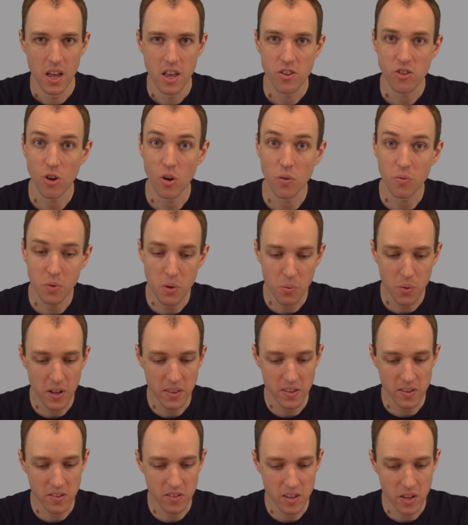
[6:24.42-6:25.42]
So if we
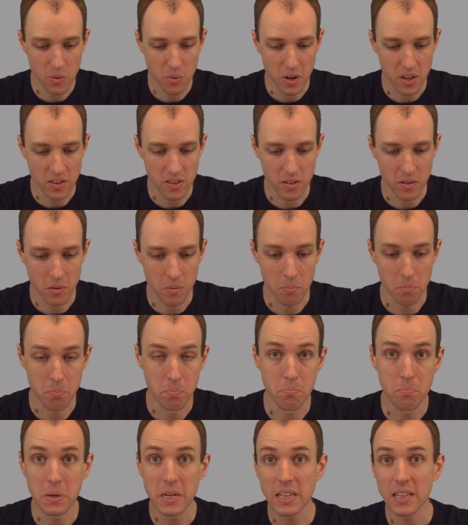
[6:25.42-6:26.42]
want to sequence
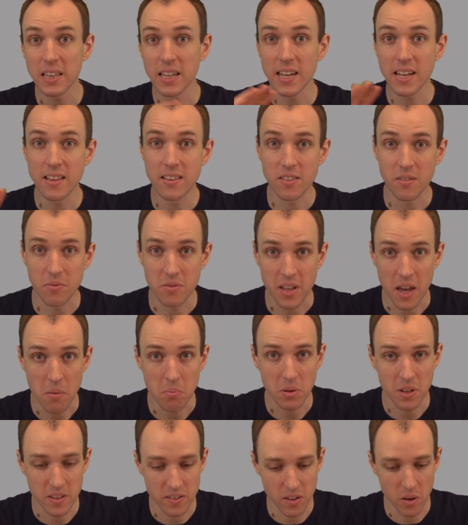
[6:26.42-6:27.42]
billions of
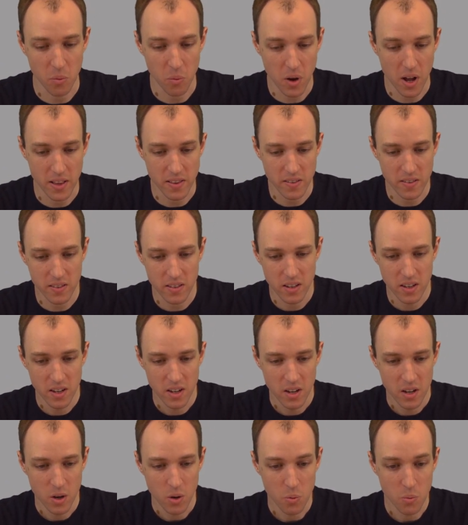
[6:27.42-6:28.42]
templates at once,
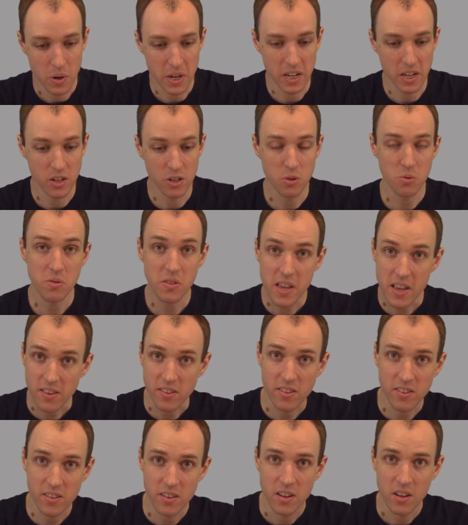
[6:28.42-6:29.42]
we can do
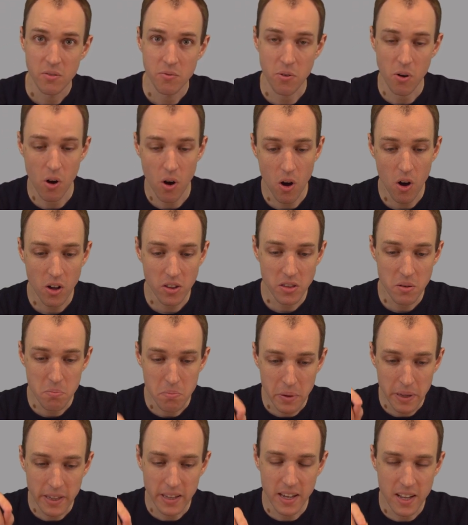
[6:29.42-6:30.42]
this for all the
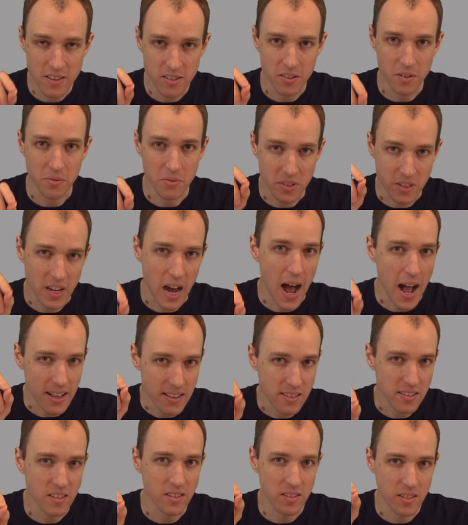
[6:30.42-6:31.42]
billions of
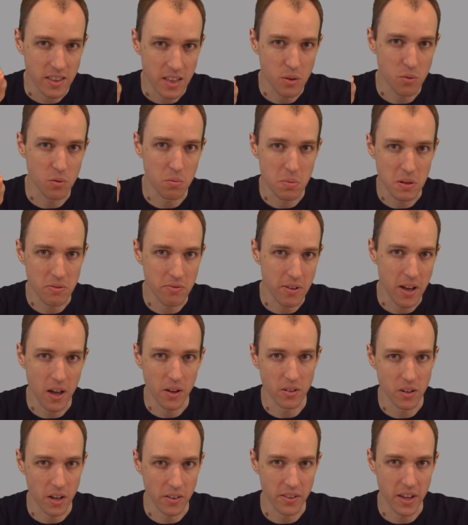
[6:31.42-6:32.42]
dots that would be
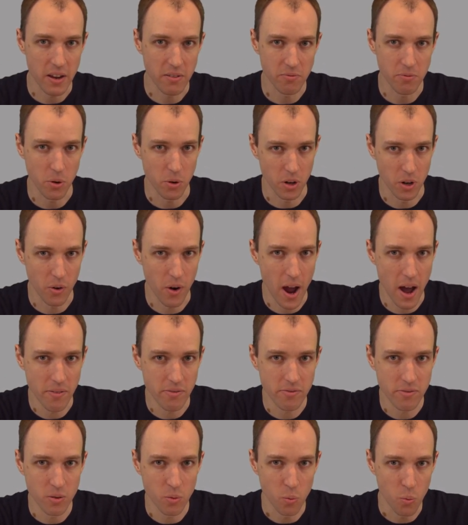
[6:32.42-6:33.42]
found on that
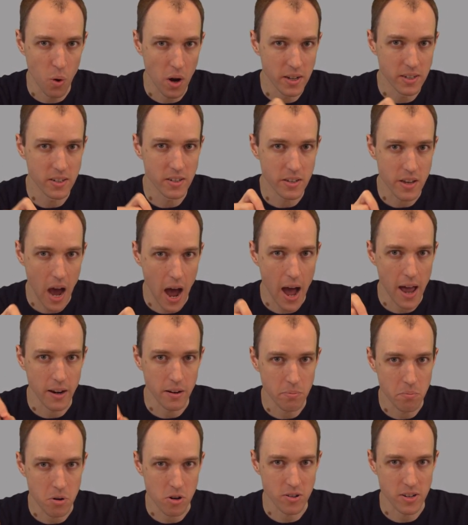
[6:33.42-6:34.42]
photograph, one
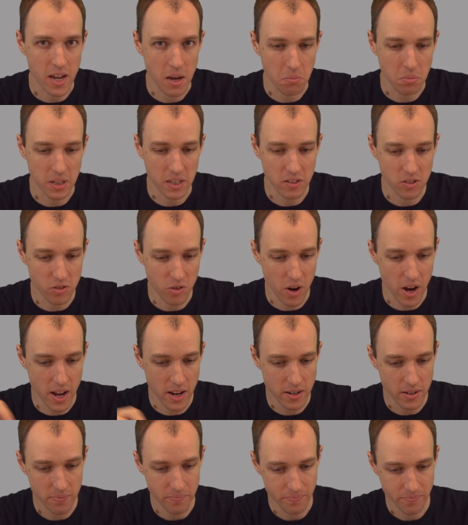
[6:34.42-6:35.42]
dot per template
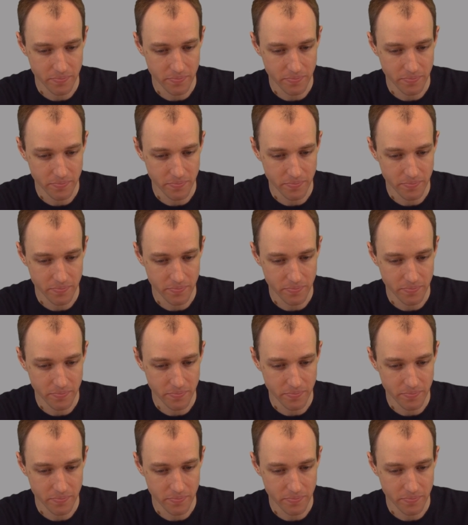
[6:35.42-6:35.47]
strand.